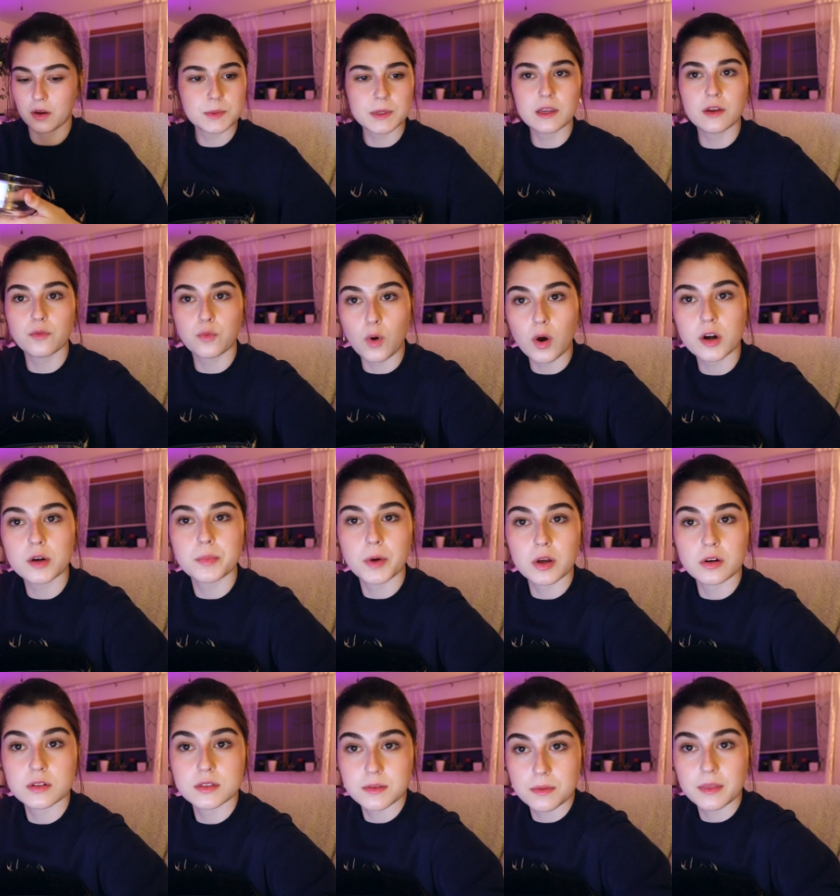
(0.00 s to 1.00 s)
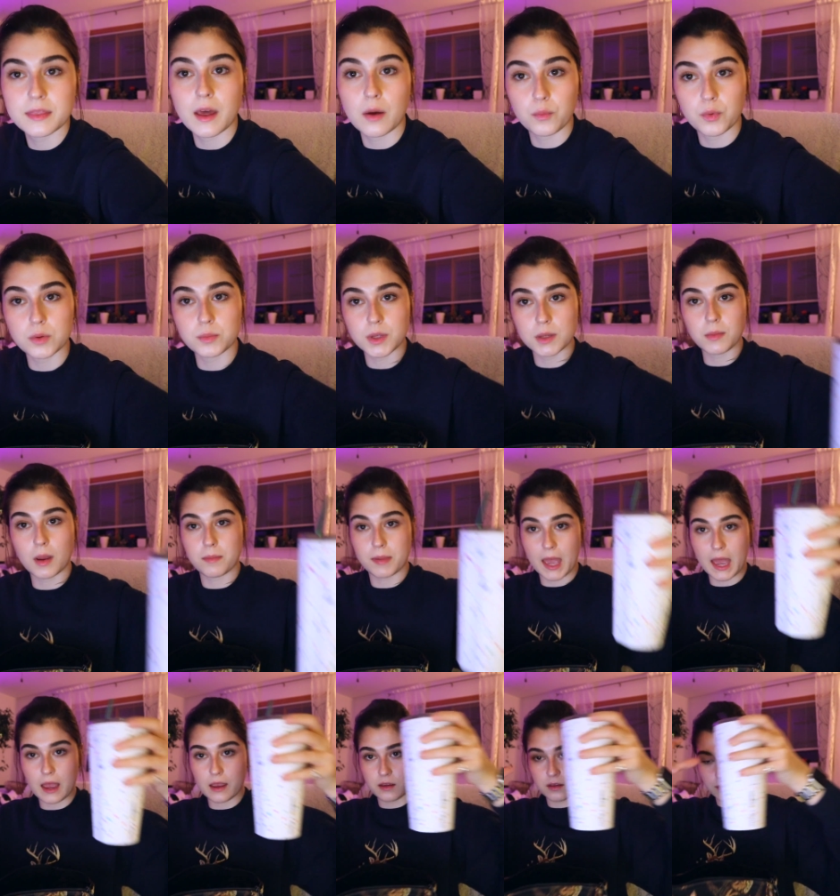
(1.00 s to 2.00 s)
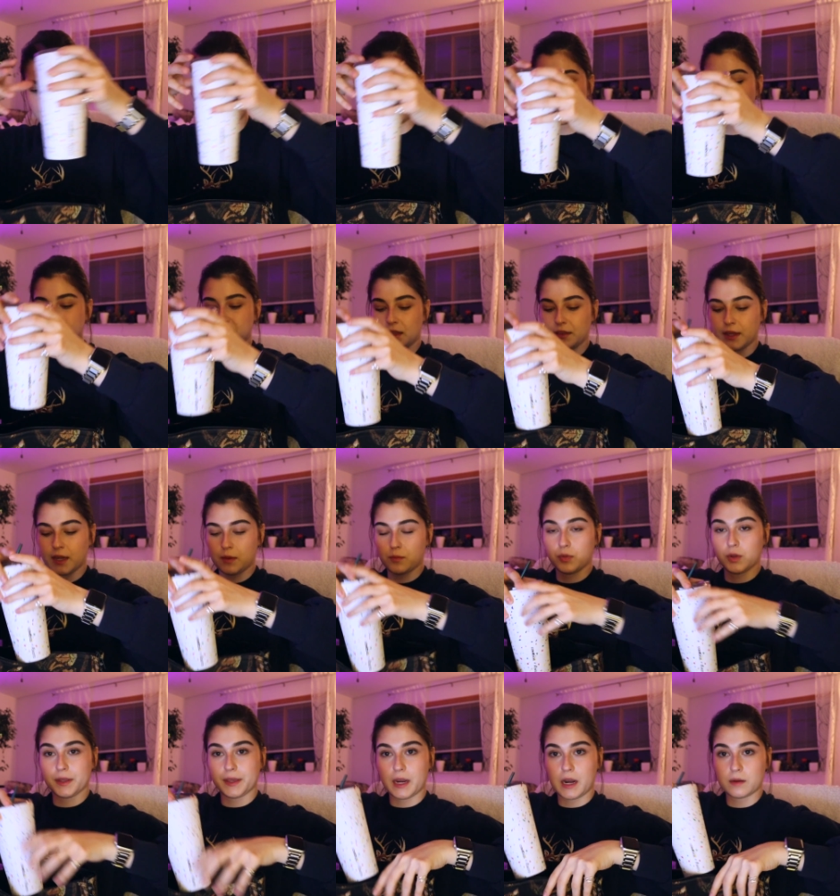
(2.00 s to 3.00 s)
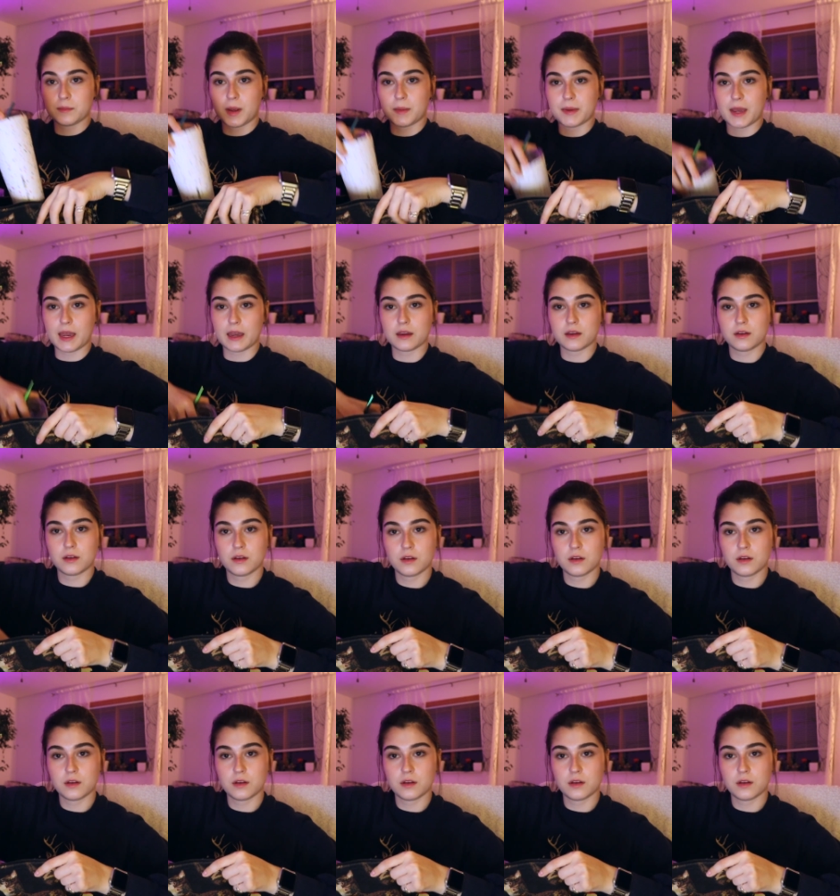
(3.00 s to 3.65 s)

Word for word: Speaking of water bottles, I think that would be in my bag. Let's pretend like I'm pulling it out of my bag.